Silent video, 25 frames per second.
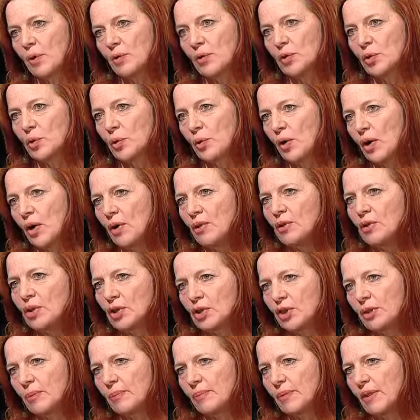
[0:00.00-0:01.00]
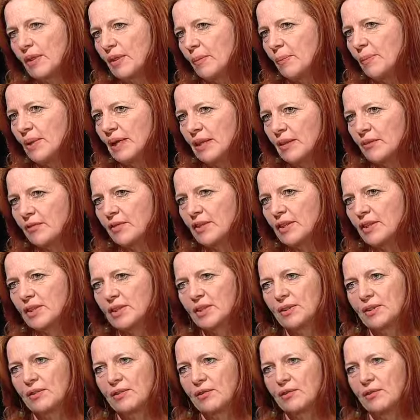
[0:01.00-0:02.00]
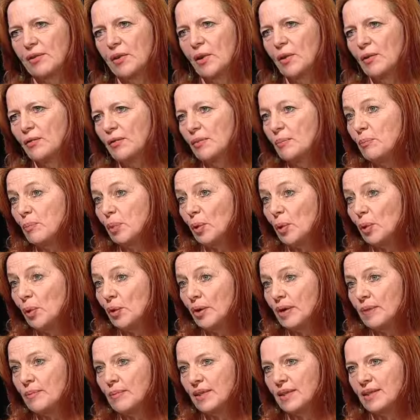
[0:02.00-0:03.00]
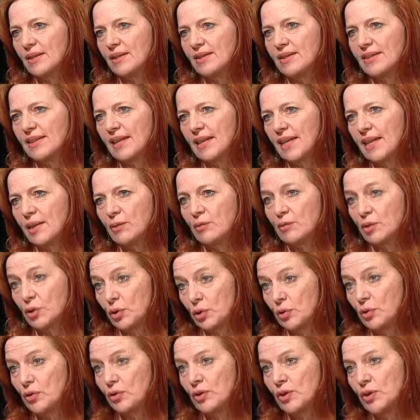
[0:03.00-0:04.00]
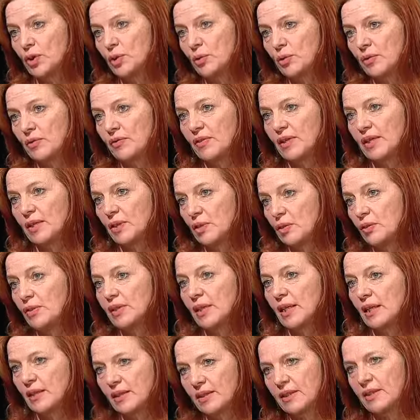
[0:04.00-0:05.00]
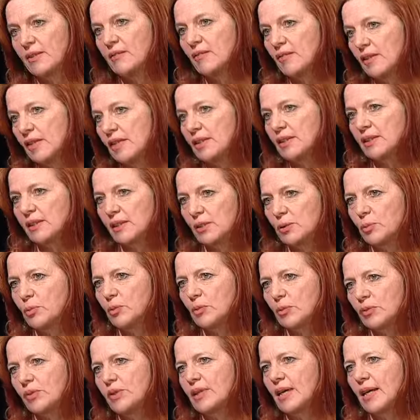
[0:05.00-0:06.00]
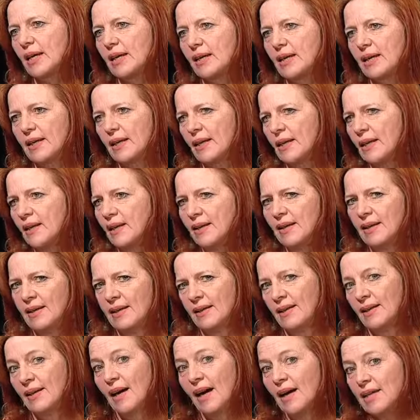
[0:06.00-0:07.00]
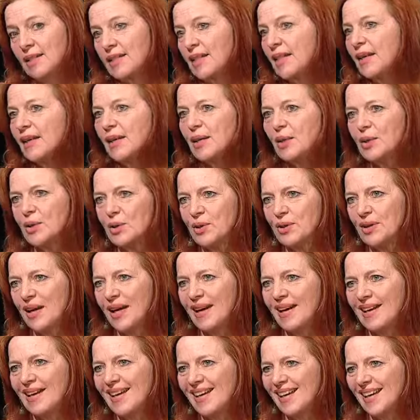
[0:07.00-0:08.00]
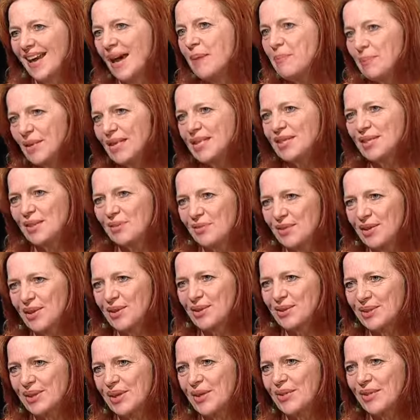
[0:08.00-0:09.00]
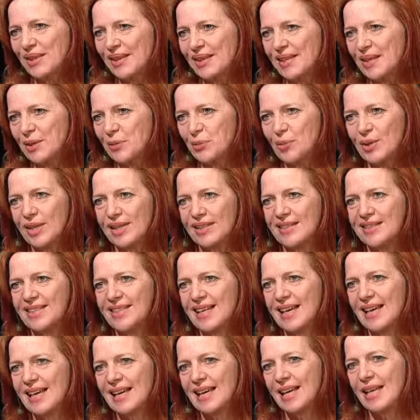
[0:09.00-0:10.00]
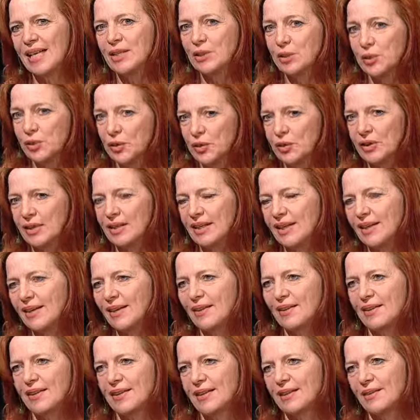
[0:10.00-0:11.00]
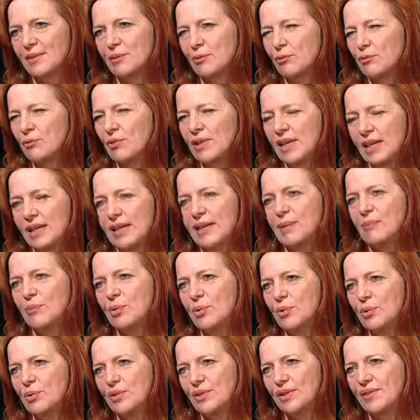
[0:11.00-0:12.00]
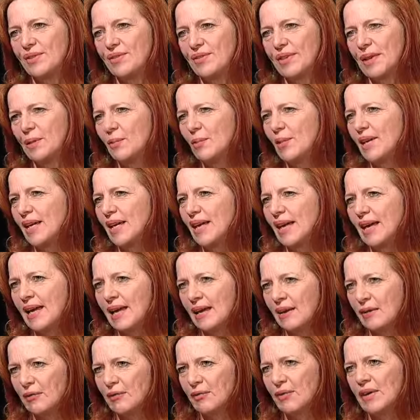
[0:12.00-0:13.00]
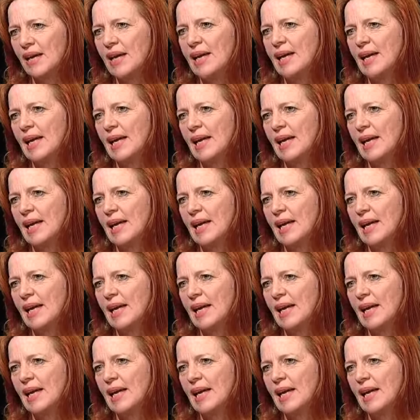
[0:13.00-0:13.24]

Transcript: offshore ownership, but the benefits of employment and returns to New Zealand investors will stay here. Ideally, a mix of those, I think, and certainly I think really important that we have